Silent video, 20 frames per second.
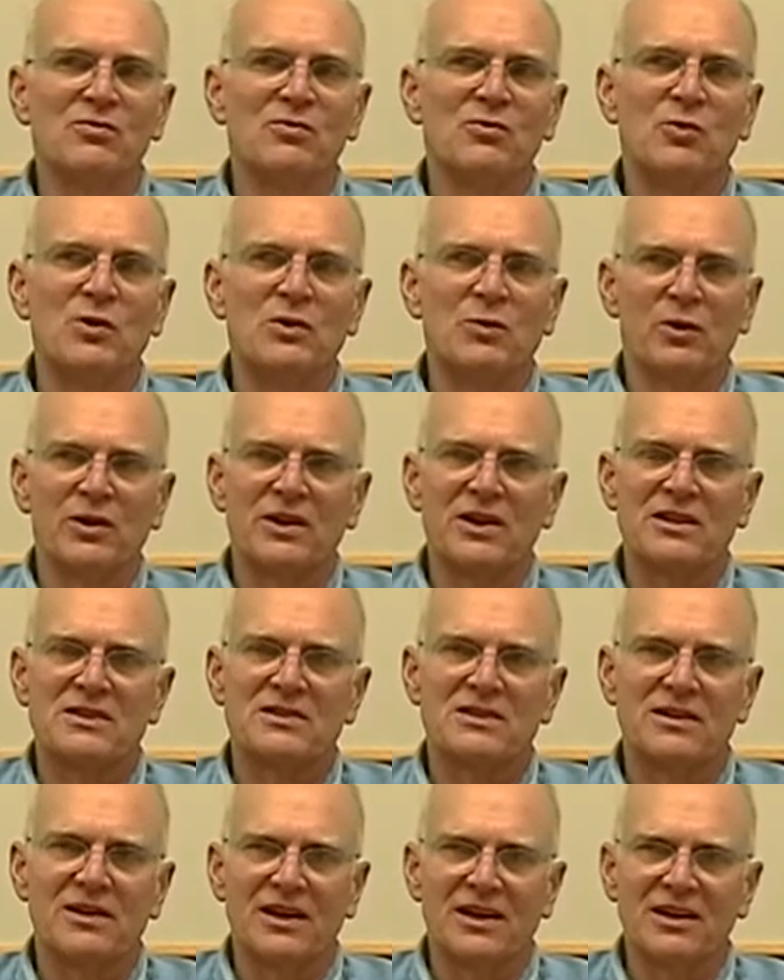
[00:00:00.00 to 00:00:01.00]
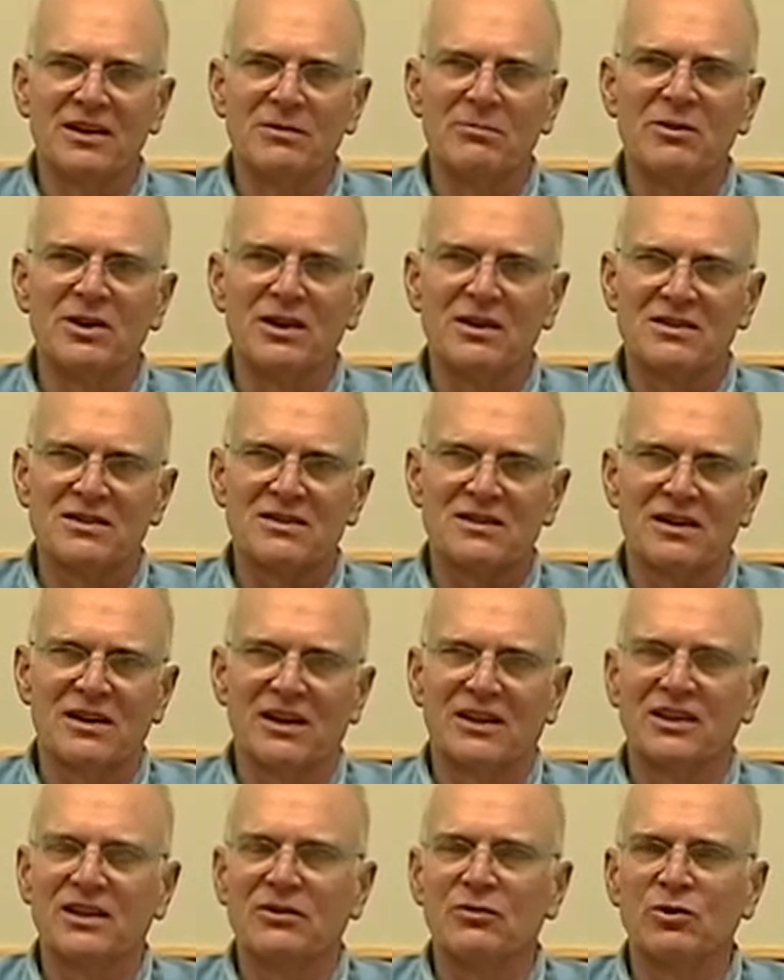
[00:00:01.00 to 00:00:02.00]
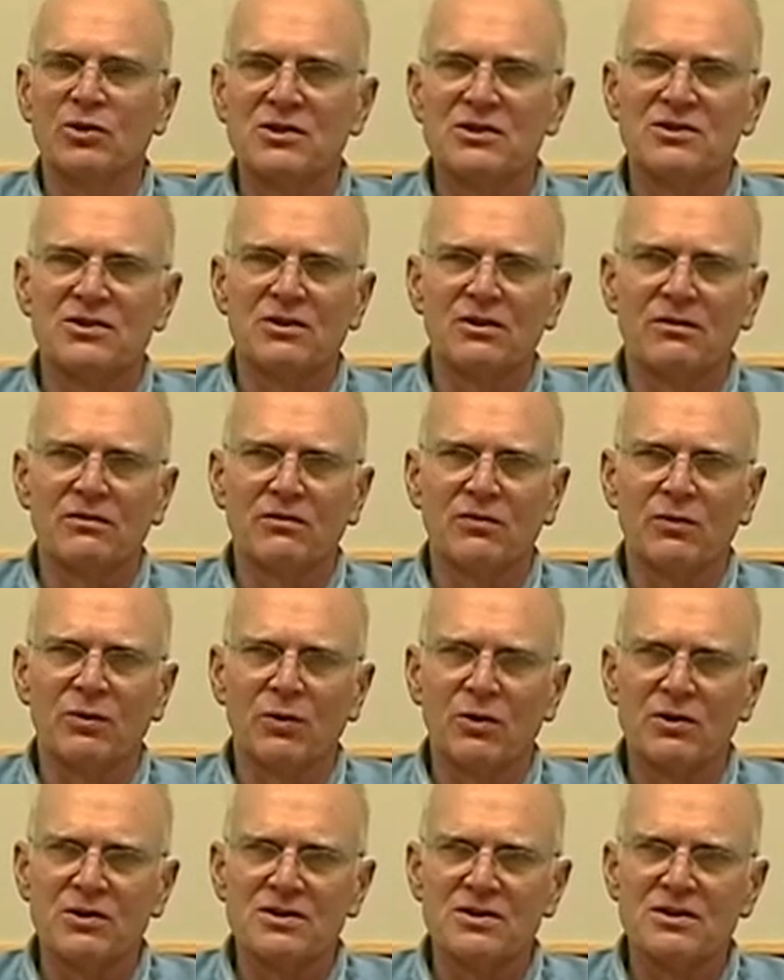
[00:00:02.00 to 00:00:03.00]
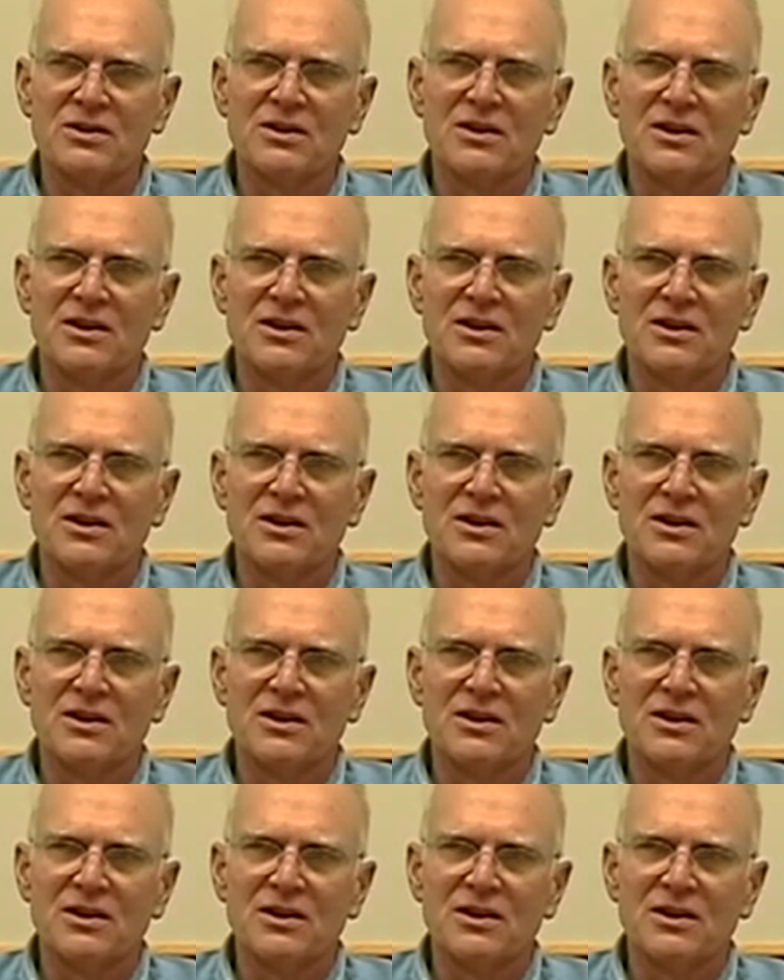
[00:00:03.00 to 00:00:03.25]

we were designated to be a selective reserve force